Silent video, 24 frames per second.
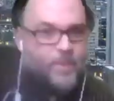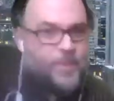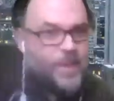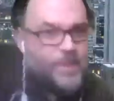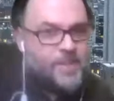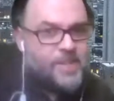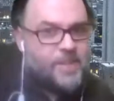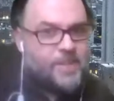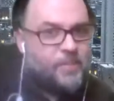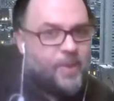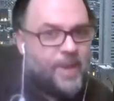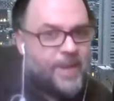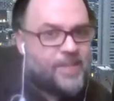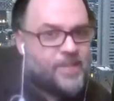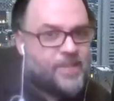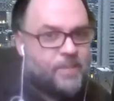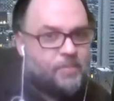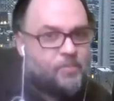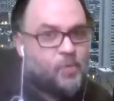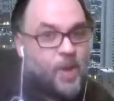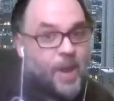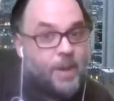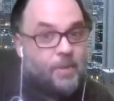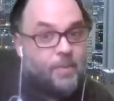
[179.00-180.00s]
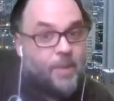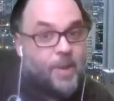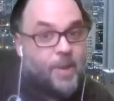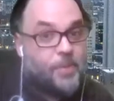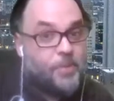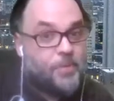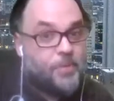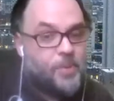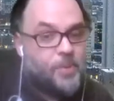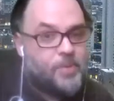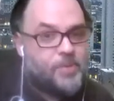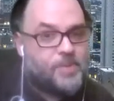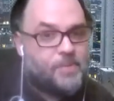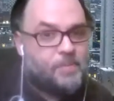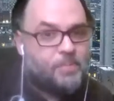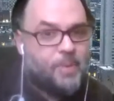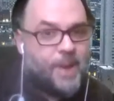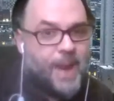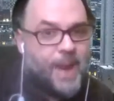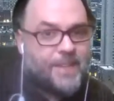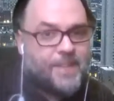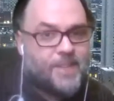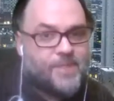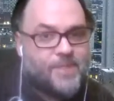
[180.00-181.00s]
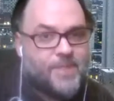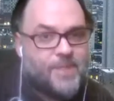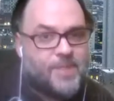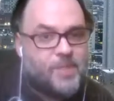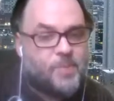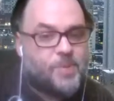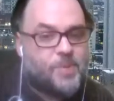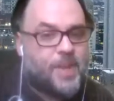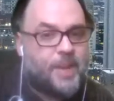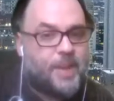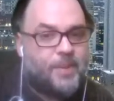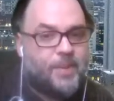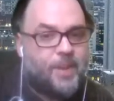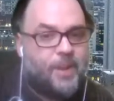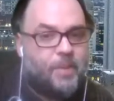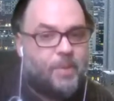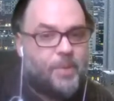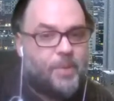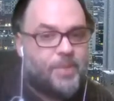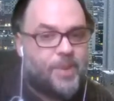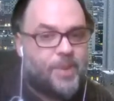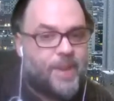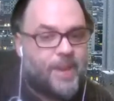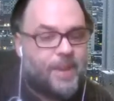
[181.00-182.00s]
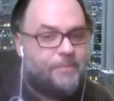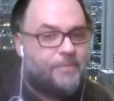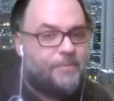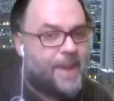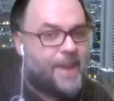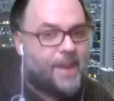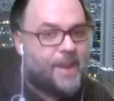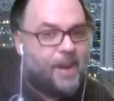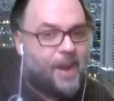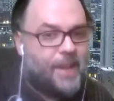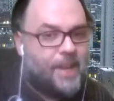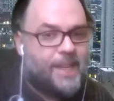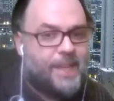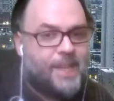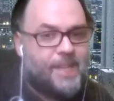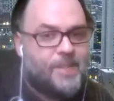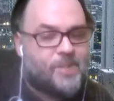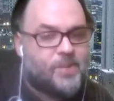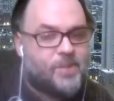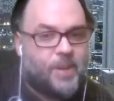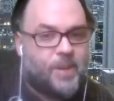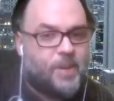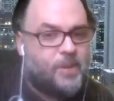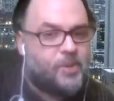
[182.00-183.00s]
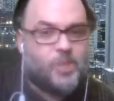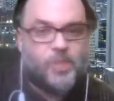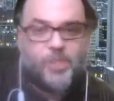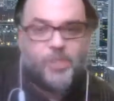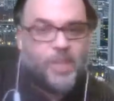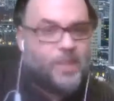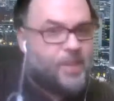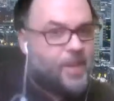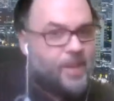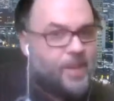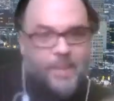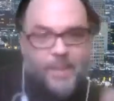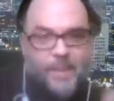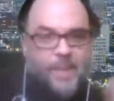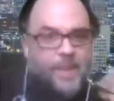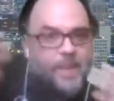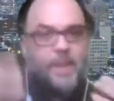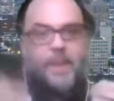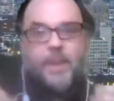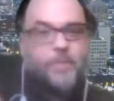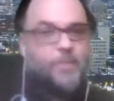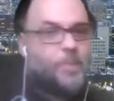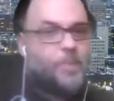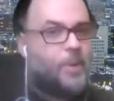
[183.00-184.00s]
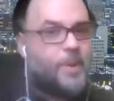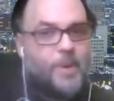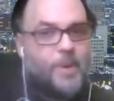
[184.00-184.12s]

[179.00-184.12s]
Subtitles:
you done some dry run through, some practices not with like a fake audience, or are you just gonna throw